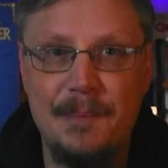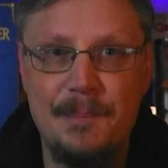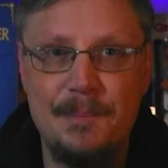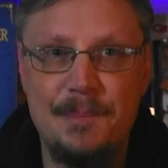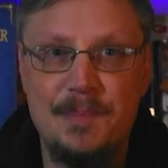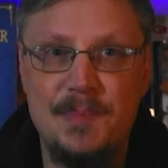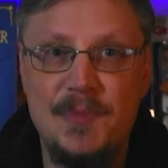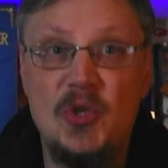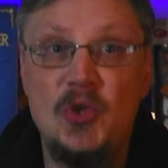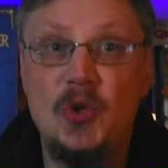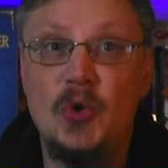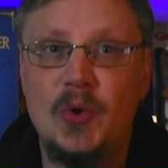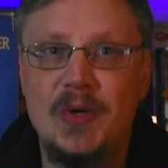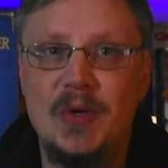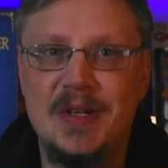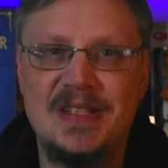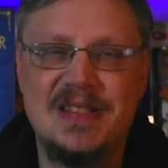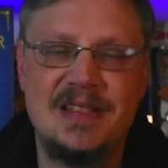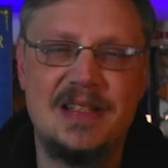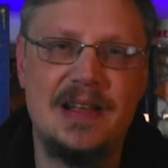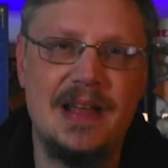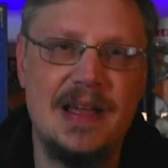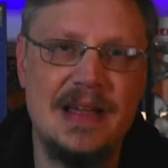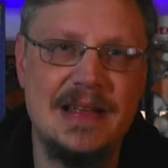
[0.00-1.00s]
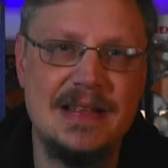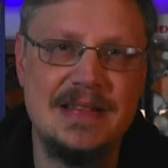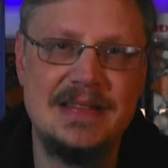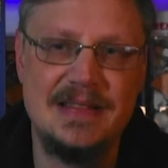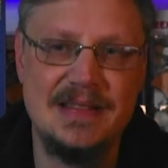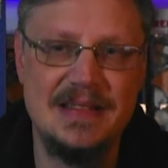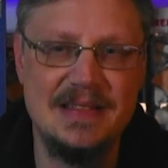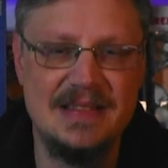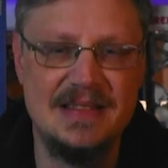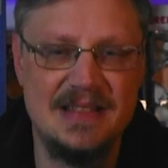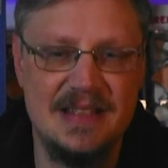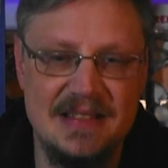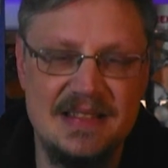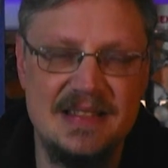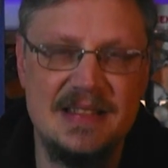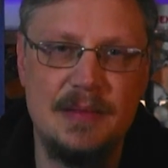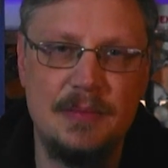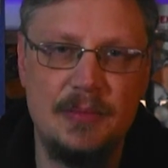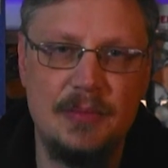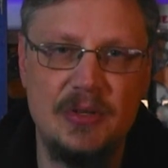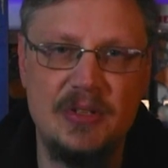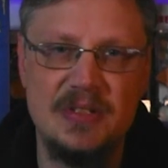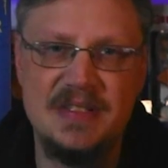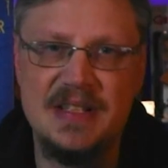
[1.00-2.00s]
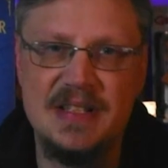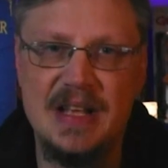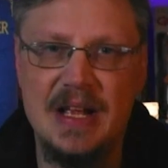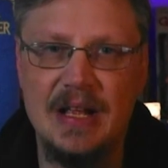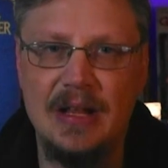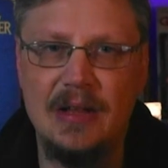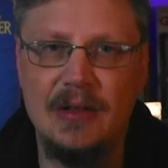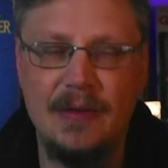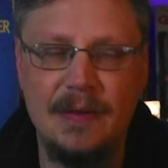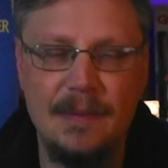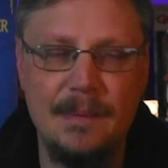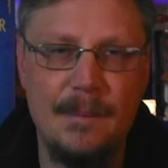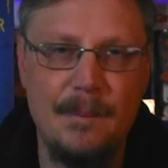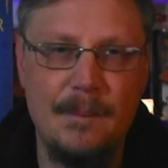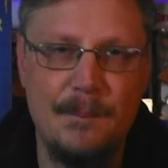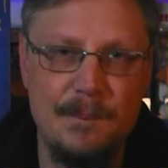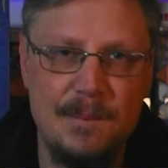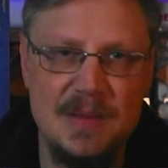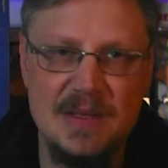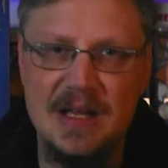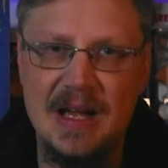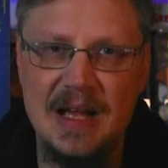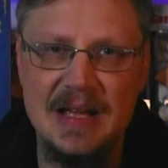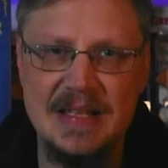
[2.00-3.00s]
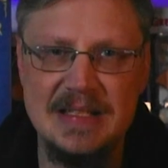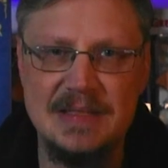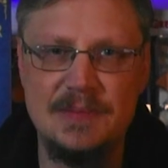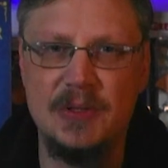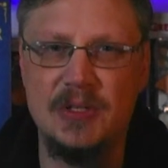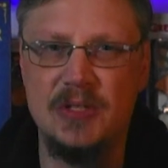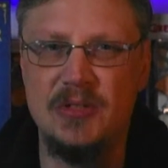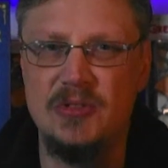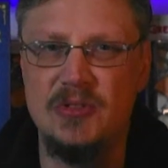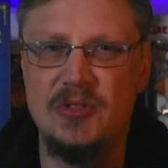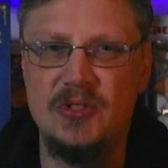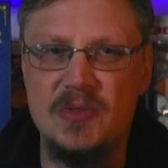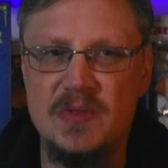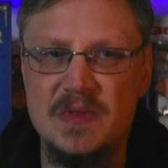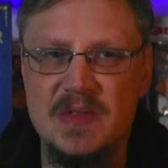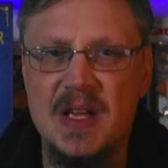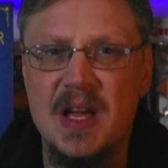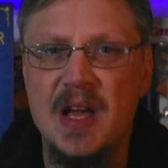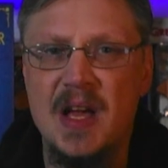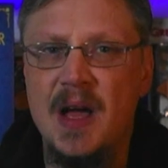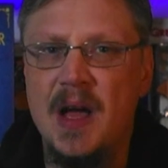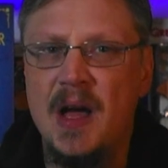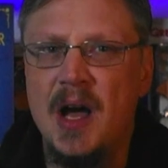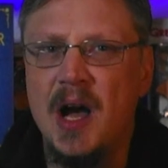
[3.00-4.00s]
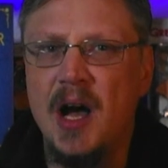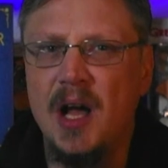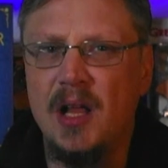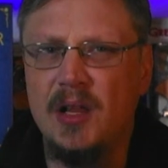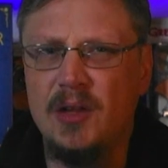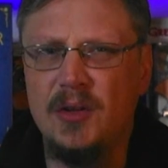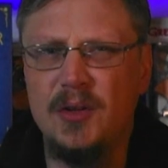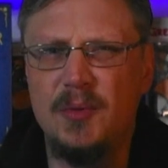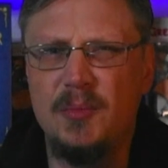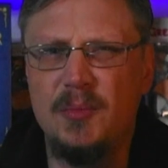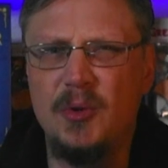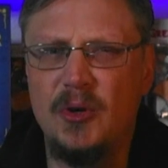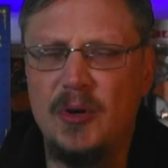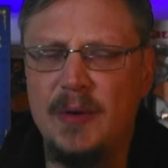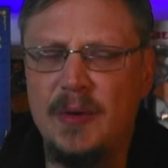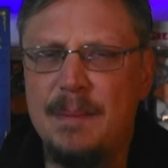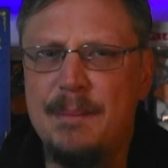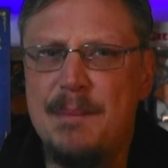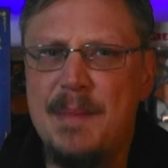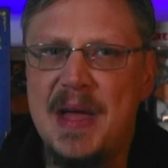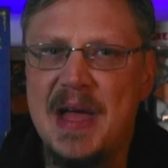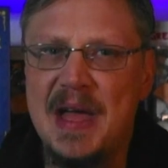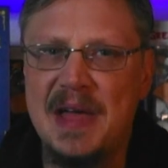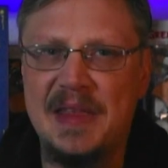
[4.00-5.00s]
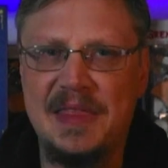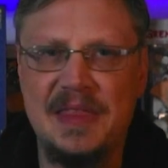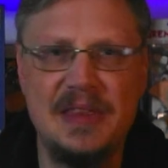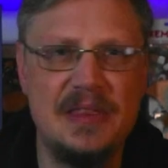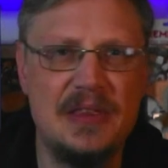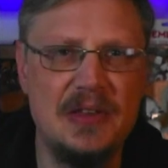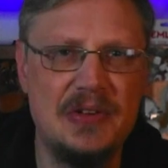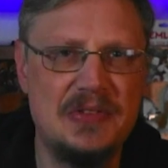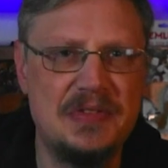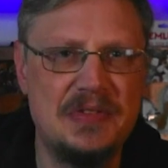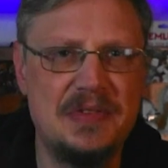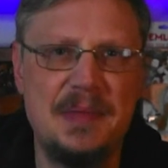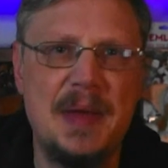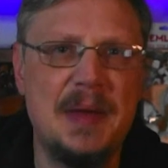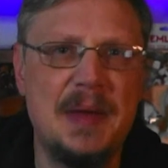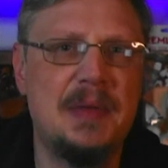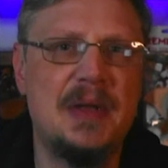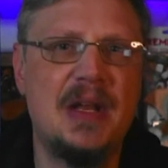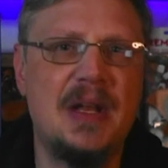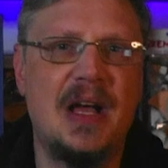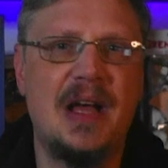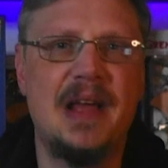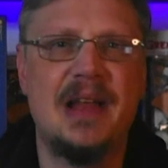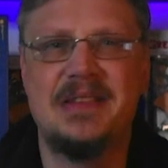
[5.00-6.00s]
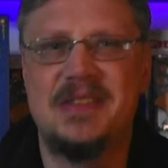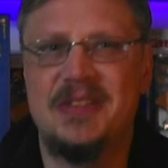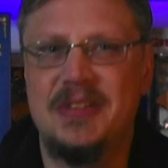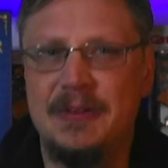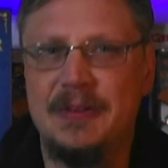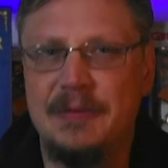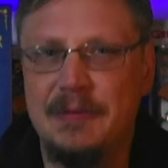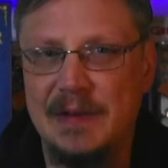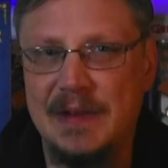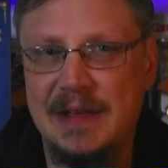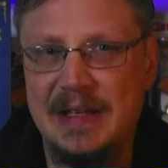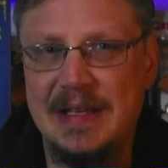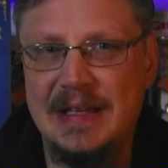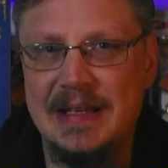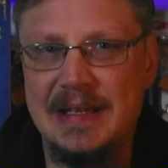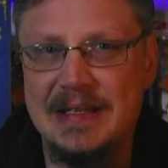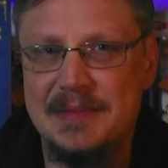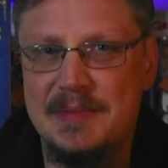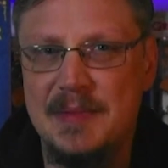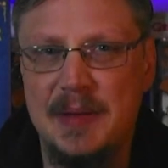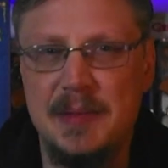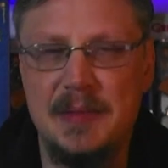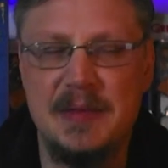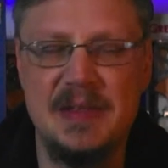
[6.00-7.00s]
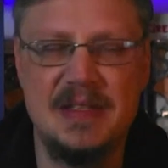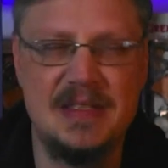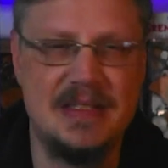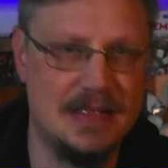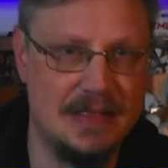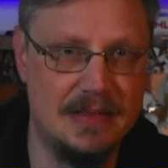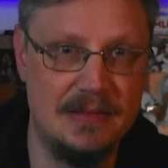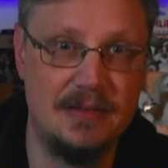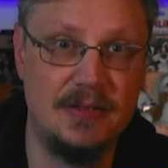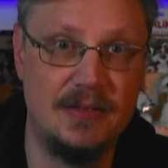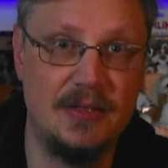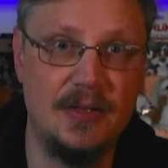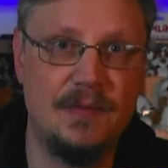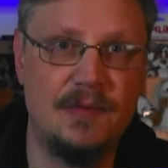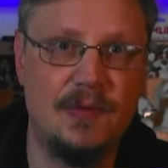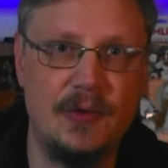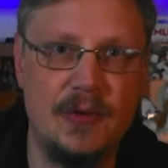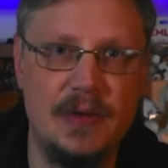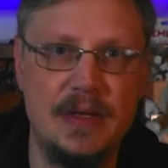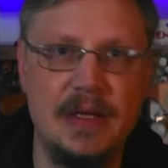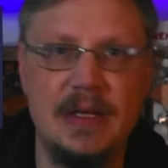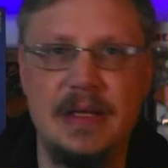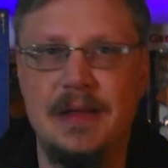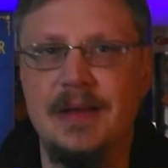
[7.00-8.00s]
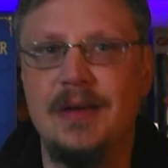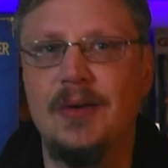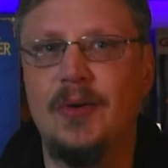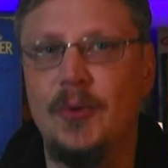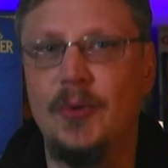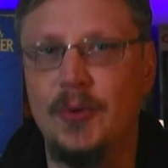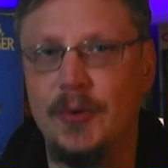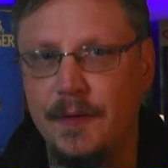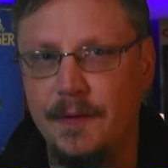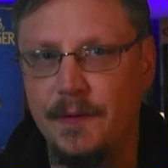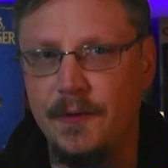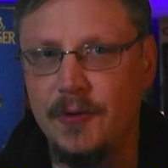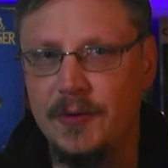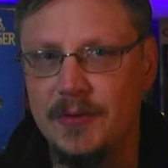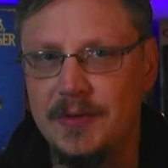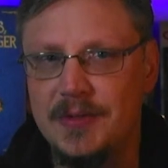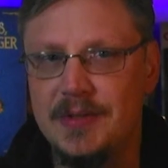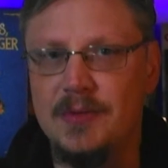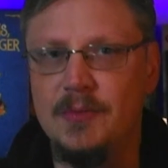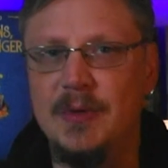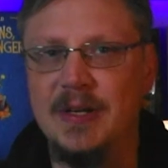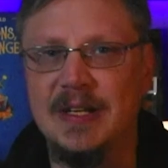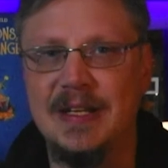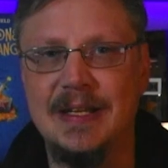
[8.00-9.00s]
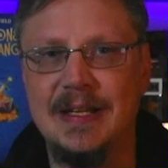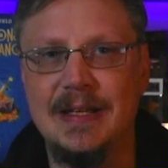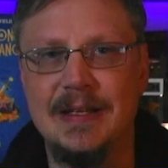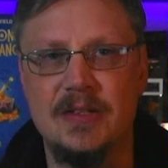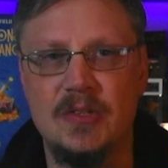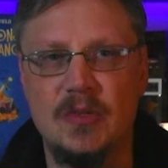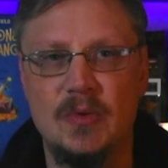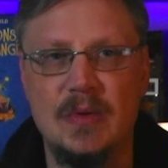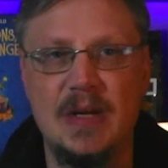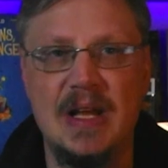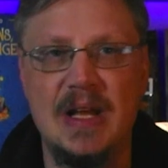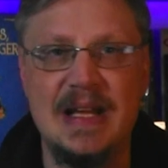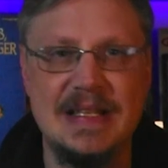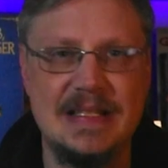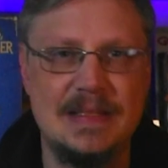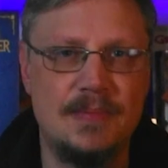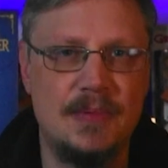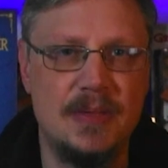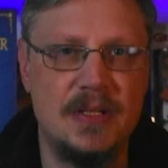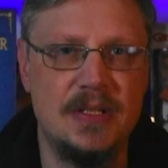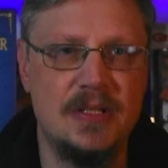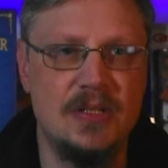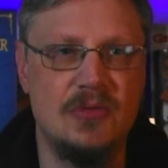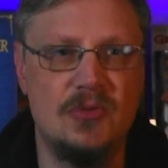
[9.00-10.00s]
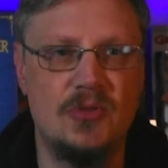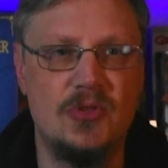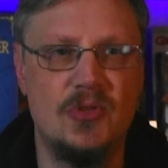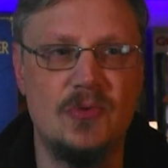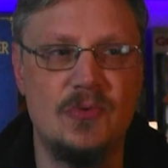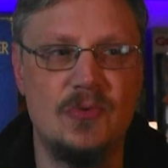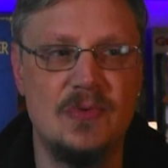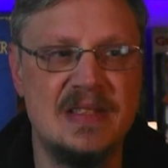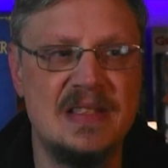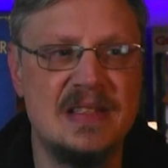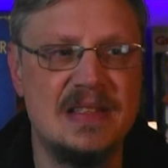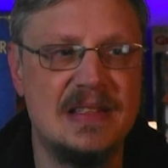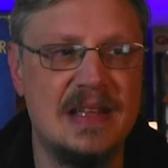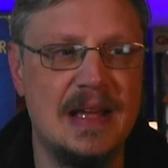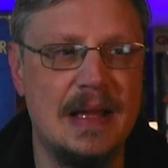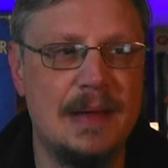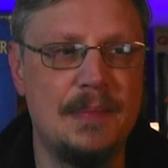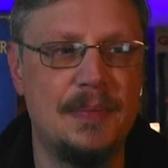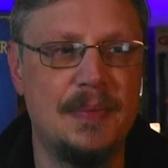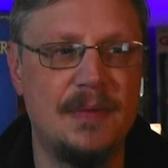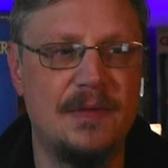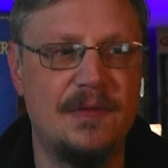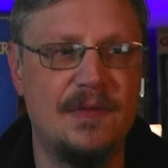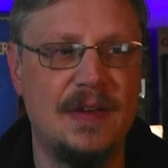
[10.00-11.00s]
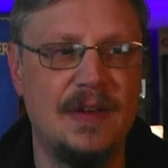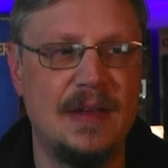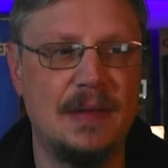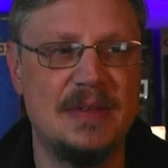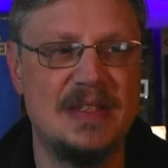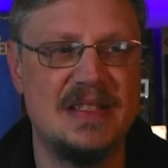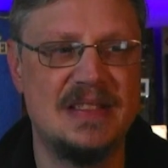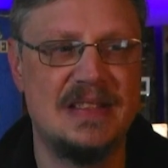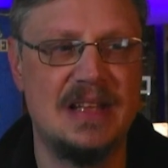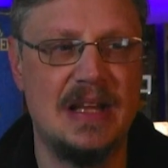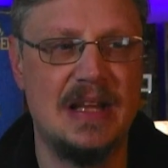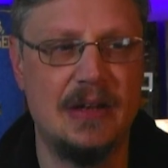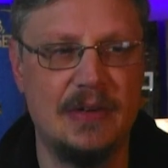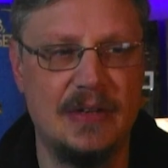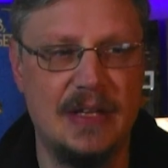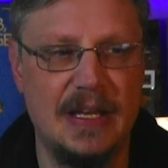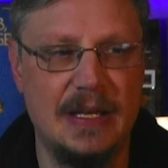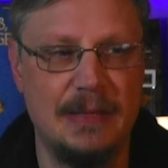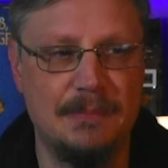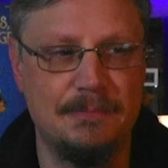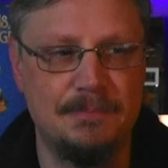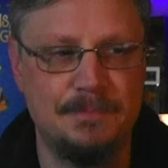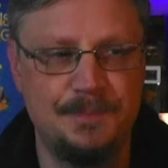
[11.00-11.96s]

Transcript: New York Slice is a similar style iSplit You Choose, a little more mathy though, so maybe not as good for the kids. Maybe this is good for the older folks who want to get into an iSplit You Choose type family style game.